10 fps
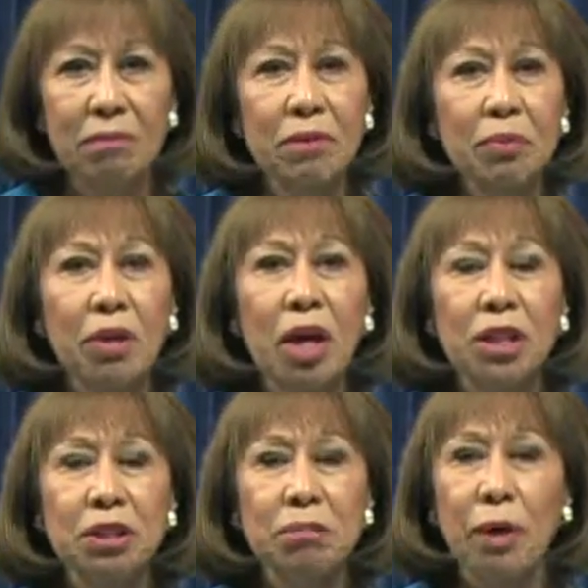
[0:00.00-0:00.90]
with
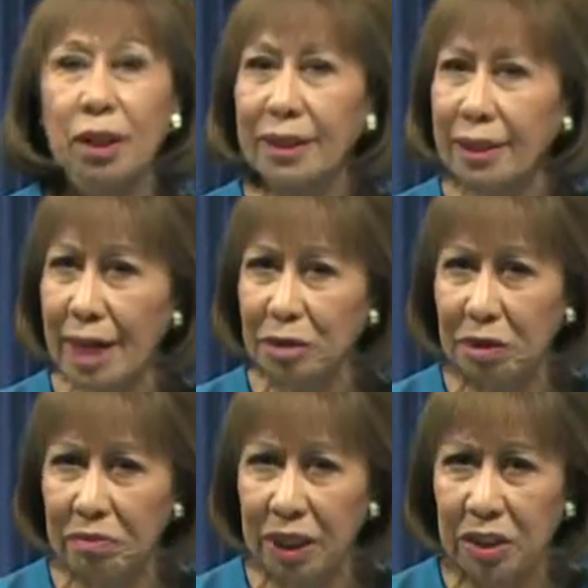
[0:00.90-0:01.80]
regard to Parks and
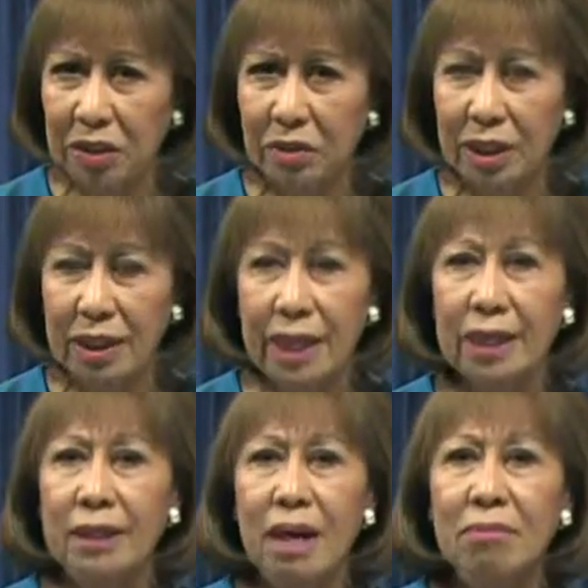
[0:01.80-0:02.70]
Natural Resource,
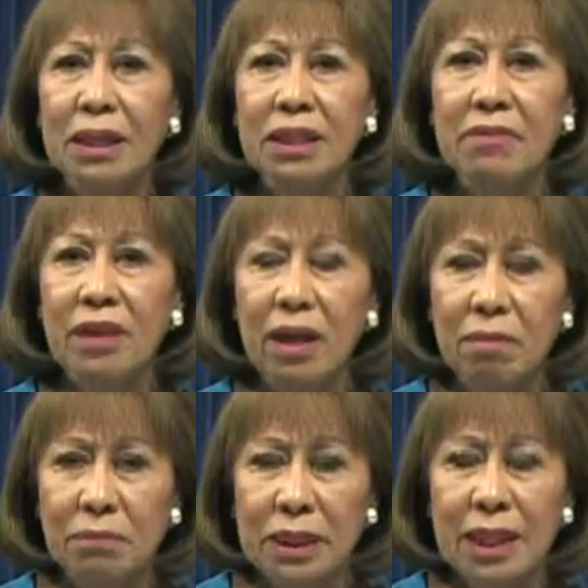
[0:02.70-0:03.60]
Economic
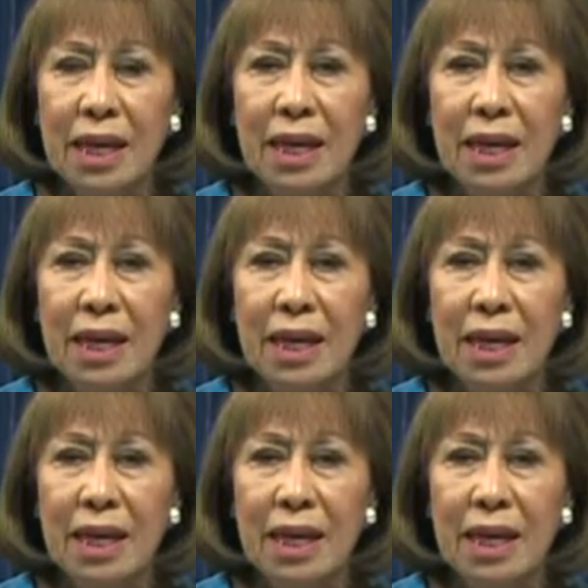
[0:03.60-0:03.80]
Development,